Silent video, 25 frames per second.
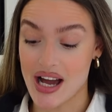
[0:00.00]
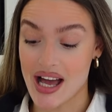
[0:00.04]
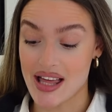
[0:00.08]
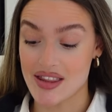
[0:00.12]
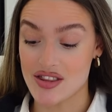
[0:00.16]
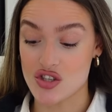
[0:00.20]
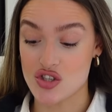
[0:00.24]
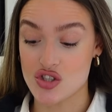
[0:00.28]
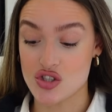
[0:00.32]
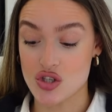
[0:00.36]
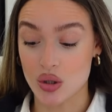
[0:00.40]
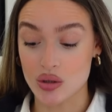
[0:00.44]
and
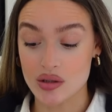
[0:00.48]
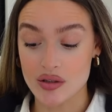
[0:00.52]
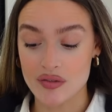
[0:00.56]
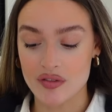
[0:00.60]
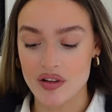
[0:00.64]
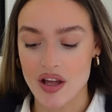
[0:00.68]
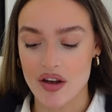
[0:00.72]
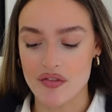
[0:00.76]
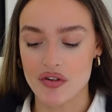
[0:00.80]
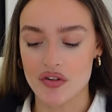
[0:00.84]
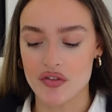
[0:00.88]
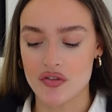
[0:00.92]
the salty
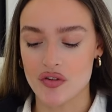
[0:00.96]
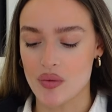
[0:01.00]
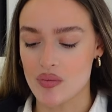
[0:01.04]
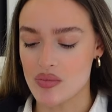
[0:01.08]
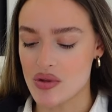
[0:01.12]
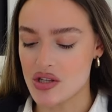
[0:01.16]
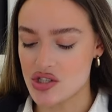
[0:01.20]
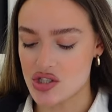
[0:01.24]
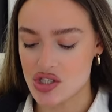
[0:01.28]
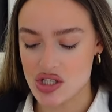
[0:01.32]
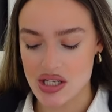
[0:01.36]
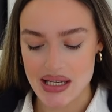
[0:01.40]
flavor from
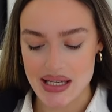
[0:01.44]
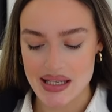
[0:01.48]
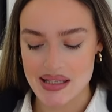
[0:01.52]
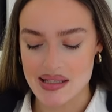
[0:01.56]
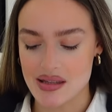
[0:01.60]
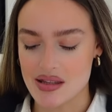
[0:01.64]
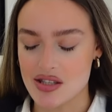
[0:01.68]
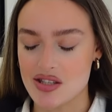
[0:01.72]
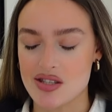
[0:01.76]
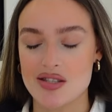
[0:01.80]
the cheese and the